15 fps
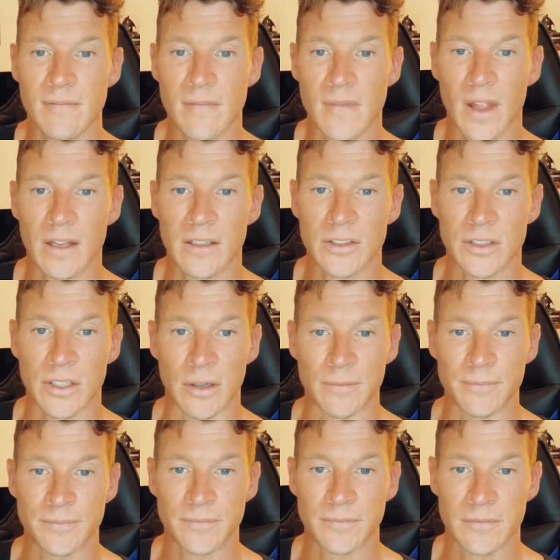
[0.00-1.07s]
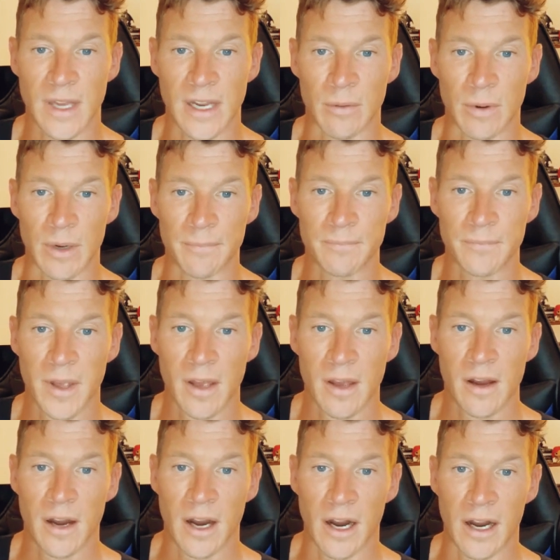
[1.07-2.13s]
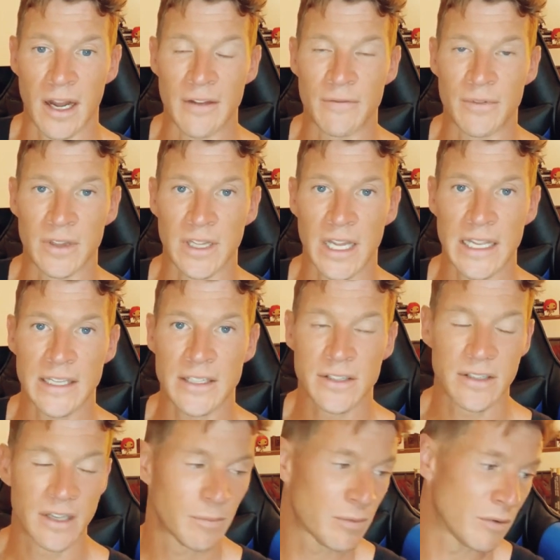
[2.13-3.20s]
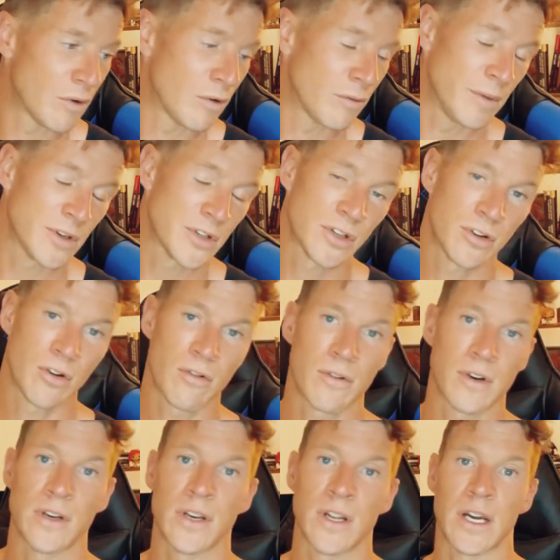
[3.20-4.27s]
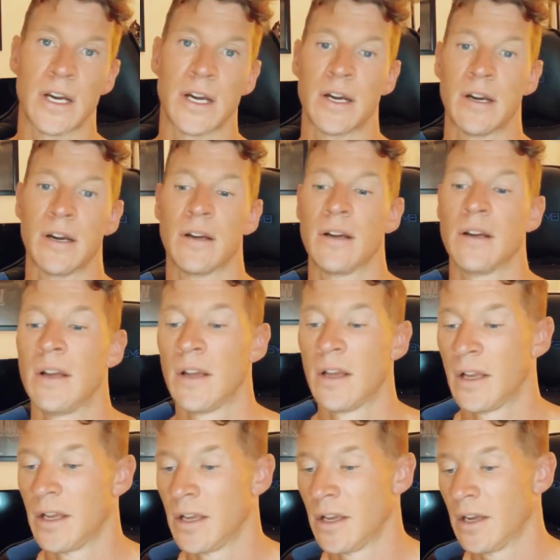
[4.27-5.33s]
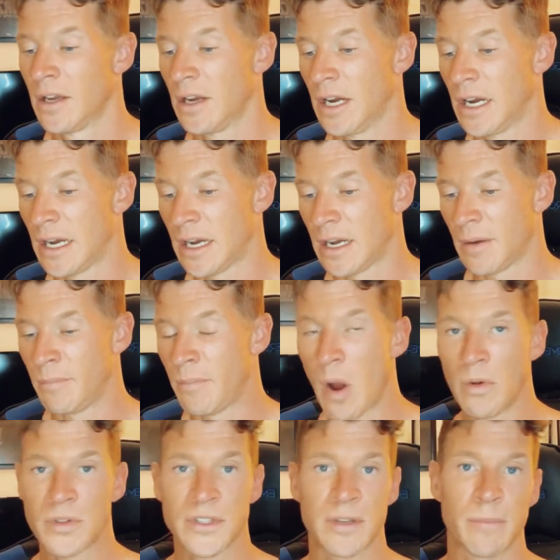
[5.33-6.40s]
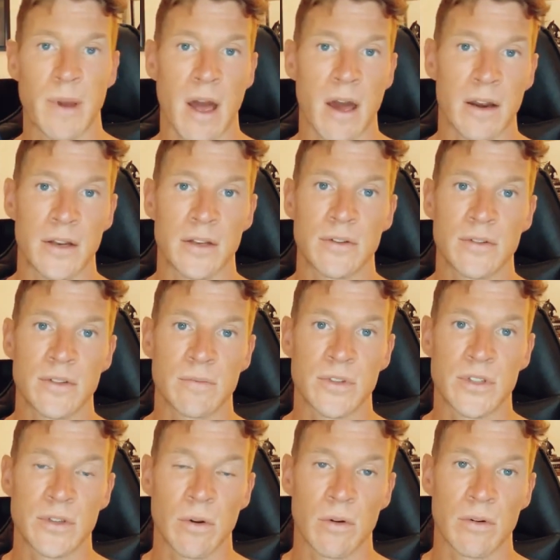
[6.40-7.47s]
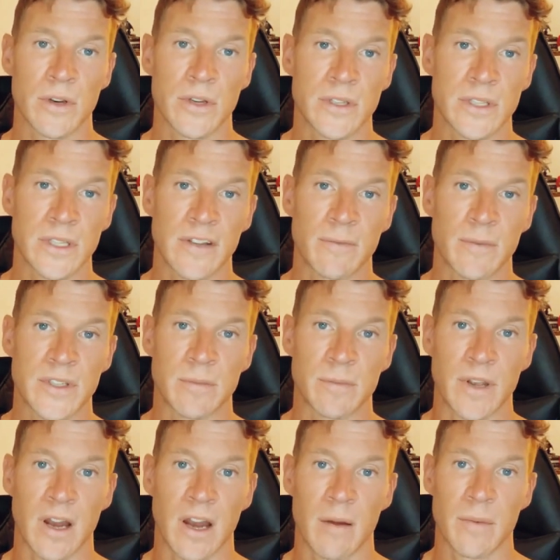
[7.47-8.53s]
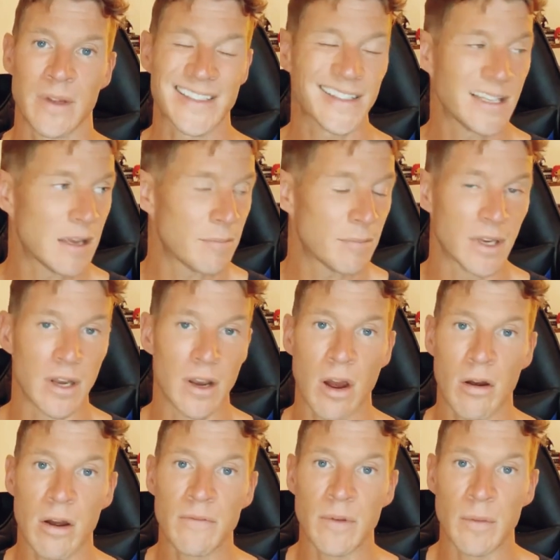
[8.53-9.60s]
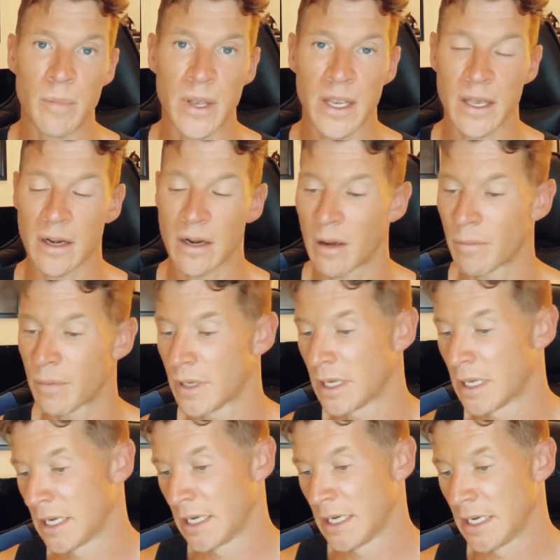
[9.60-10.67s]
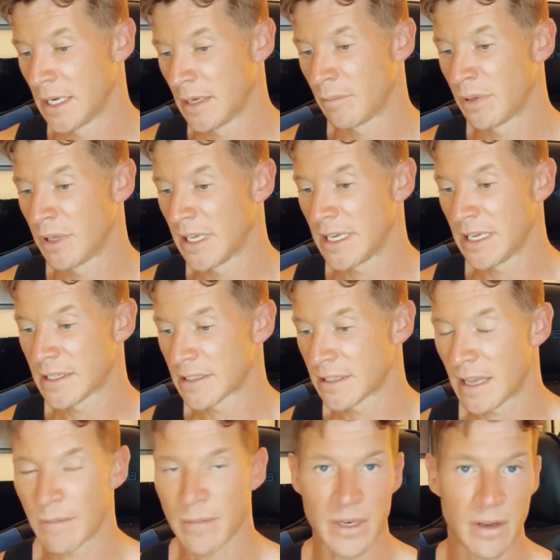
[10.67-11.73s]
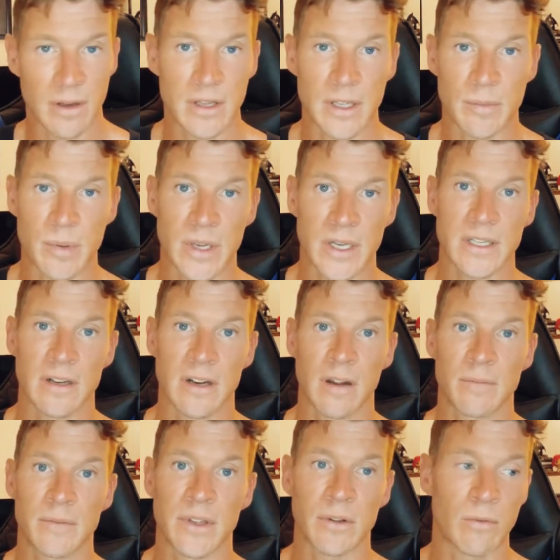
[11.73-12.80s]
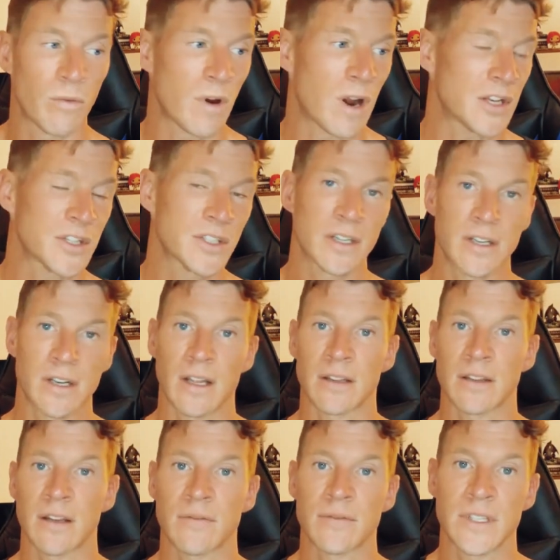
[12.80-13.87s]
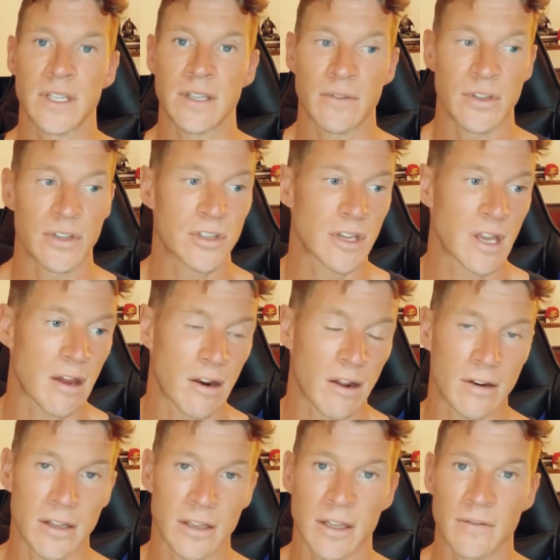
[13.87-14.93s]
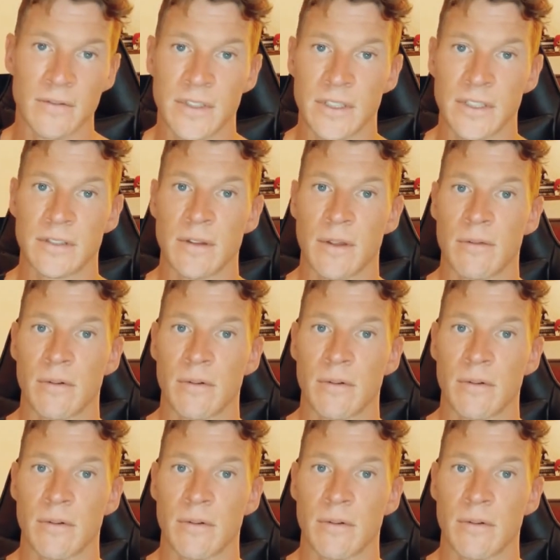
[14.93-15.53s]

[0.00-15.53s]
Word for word: So anyway. Uh, if you like Sniper Rogue Mission, go and uh, uh, post about it, do some stories, leave me some comments, let me know if you pick it up. please let me know that you picked it up, that you watched it. I'd love to give you a shout out. I'd love to, to throw you